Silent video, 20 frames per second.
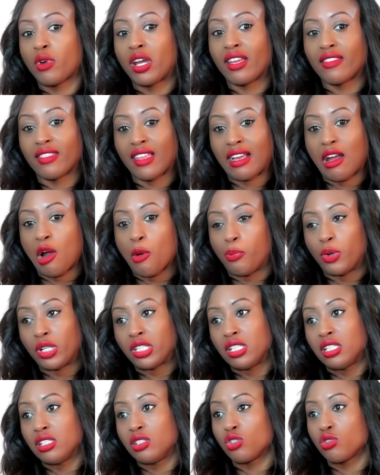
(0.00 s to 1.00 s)
she wearing that? Her
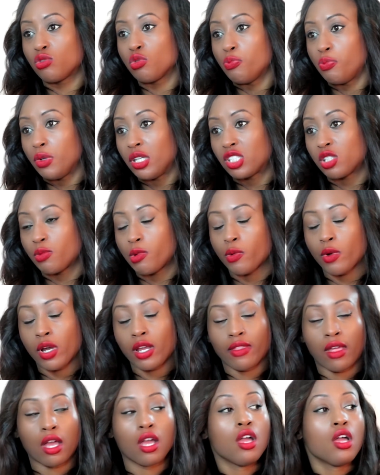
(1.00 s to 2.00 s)
body is too big to be
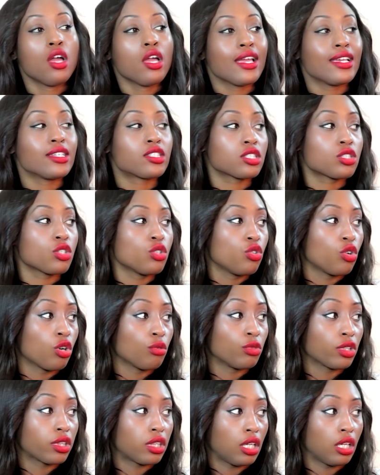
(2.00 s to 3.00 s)
wearing that. It's just a
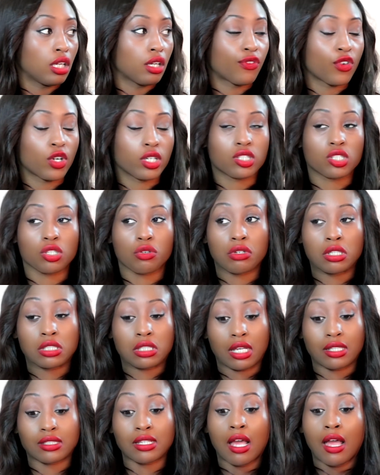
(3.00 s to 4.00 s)
normal thing for us to
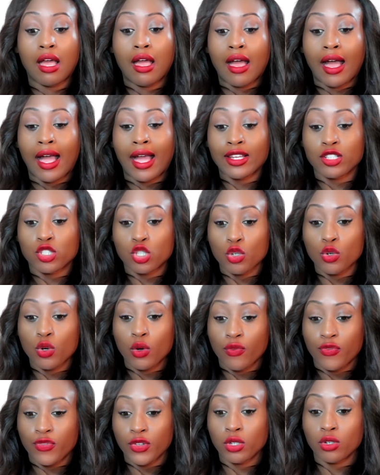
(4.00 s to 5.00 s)
criticize. I
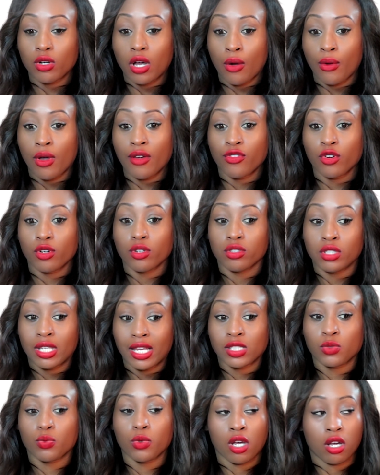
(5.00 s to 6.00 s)
do feel, however,
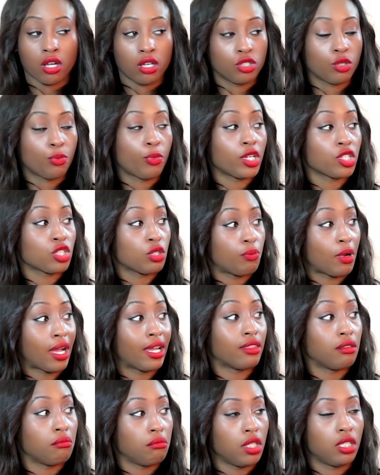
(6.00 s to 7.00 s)
yes, we are under pressure
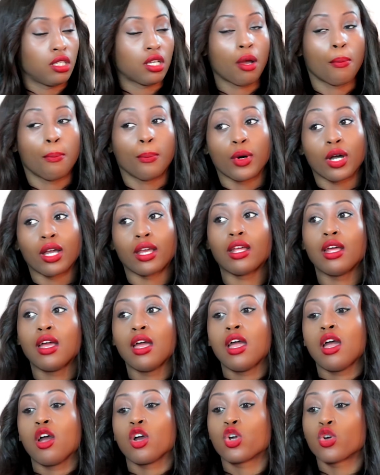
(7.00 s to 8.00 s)
by the media, but
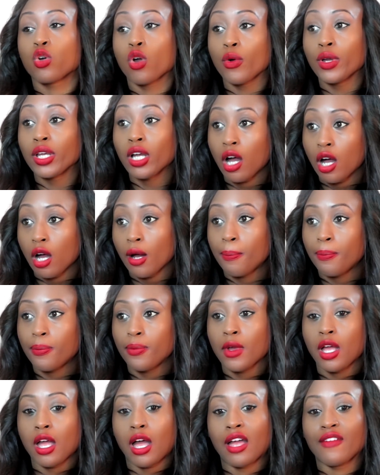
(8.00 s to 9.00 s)
growing
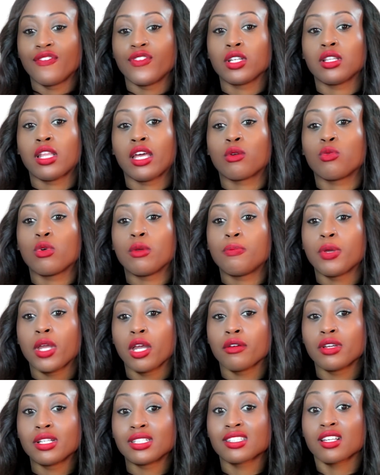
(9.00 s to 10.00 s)
up, I feel like when
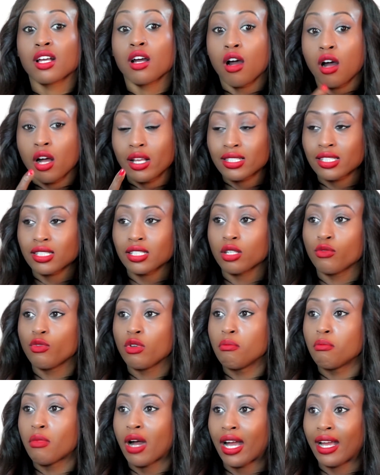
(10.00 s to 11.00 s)
parents
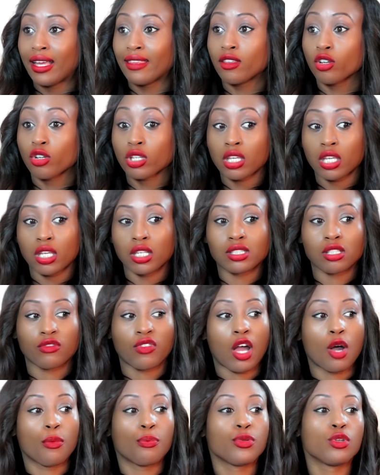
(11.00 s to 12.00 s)
constantly remind their kids
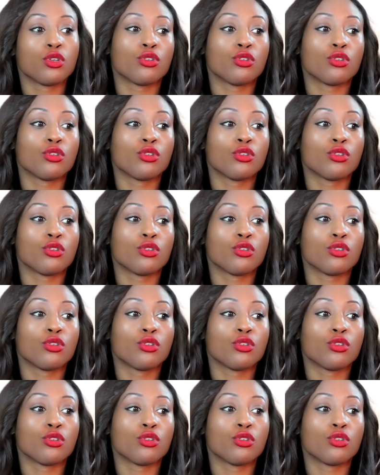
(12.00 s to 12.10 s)
of how